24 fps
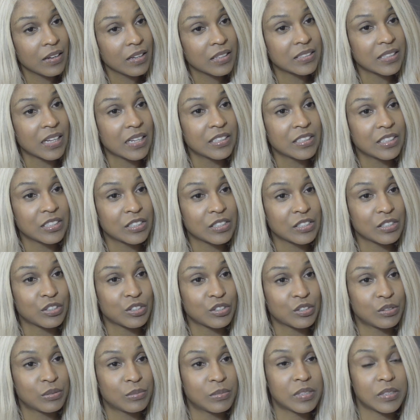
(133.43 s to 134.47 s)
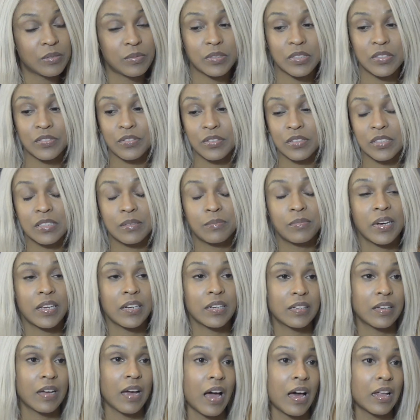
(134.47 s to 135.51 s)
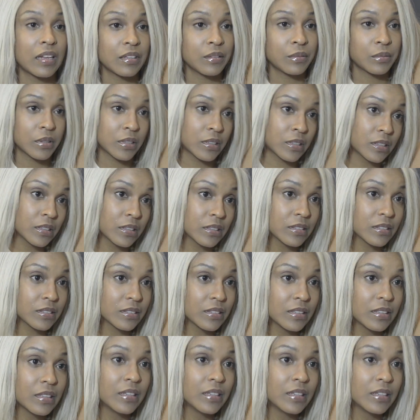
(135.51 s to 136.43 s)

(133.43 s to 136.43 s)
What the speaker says: because I just assumed it was for somebody in Hollywood.